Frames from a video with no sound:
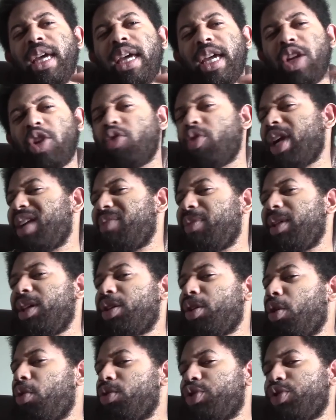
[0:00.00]
incredibly
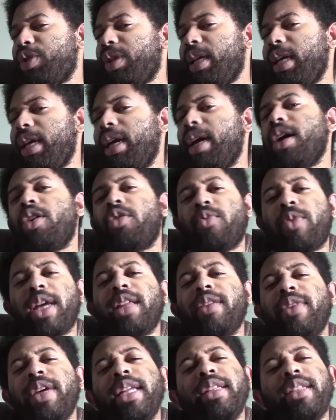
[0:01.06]
culturally
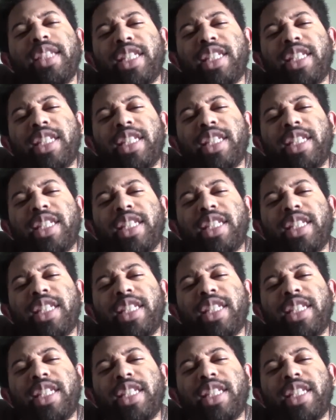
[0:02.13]
relevant,